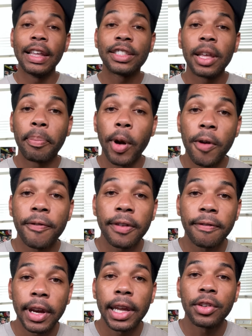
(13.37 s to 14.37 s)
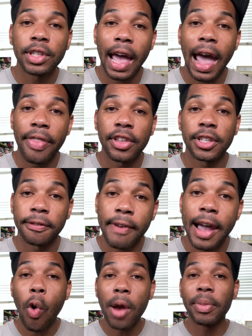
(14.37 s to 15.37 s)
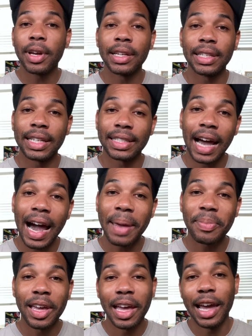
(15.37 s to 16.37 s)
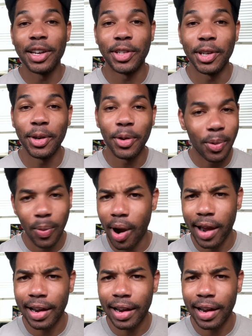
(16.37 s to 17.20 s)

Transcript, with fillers: is the perfect video to add this effect. One, because it is hype and two, why